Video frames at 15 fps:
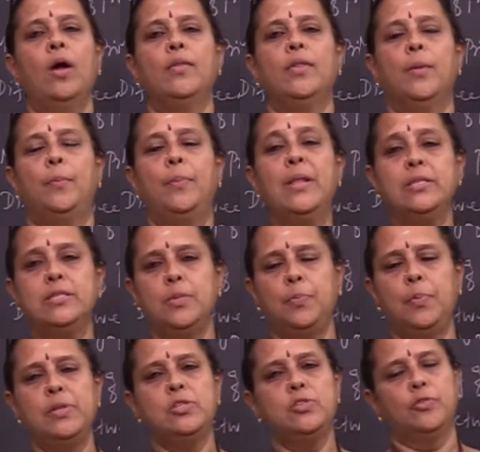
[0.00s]
the
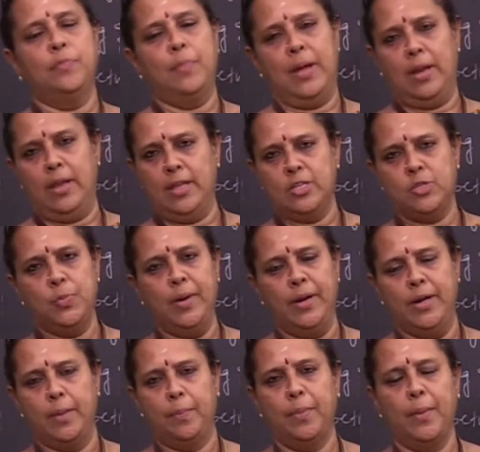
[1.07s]
principles of
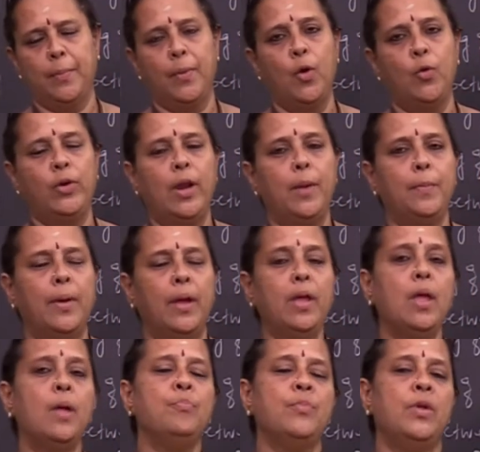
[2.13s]
management propounded
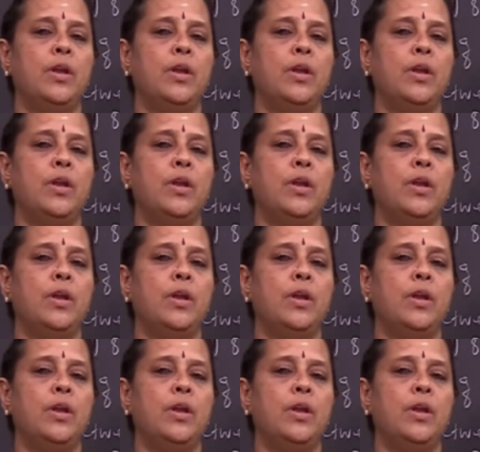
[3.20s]
by